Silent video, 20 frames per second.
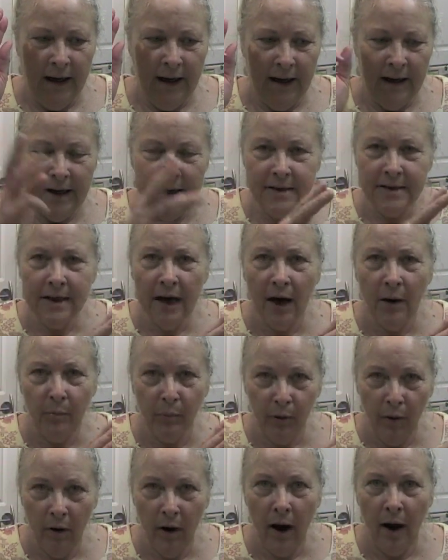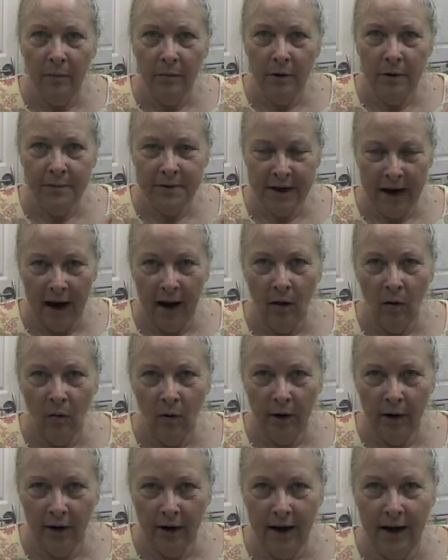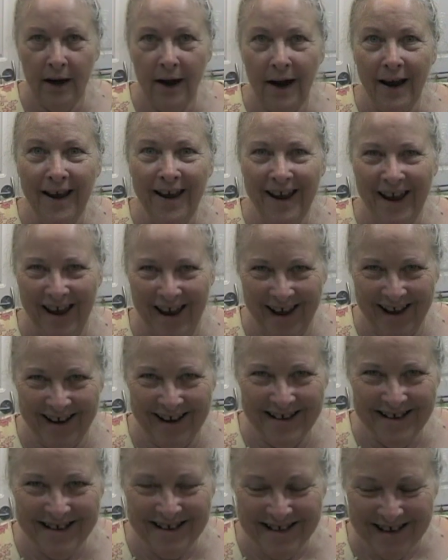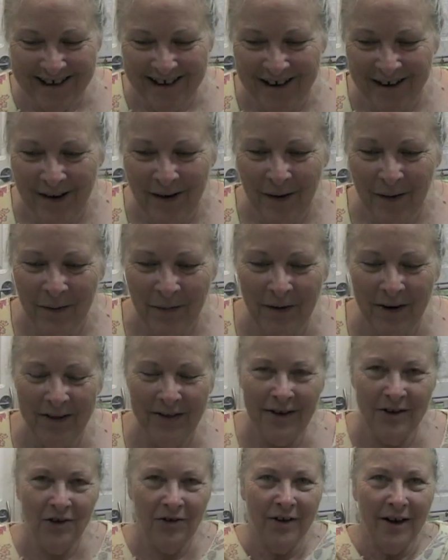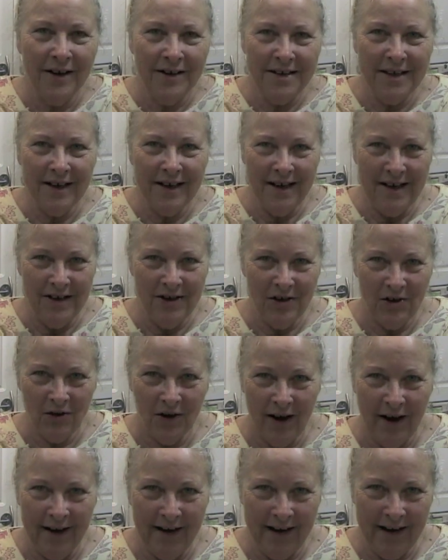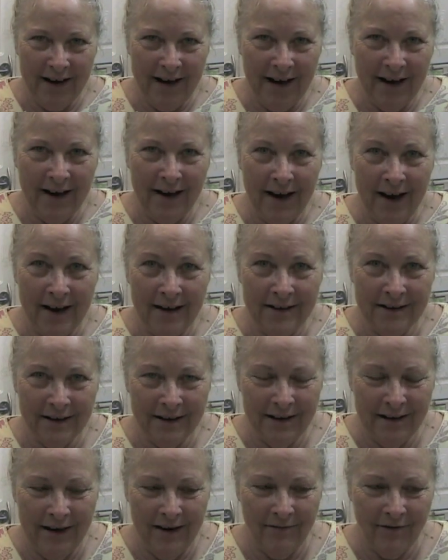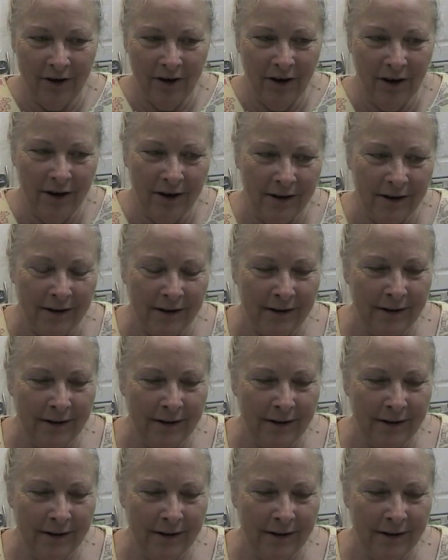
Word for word: He's got problems out where he is with the trucks that he's trying to get and deliver.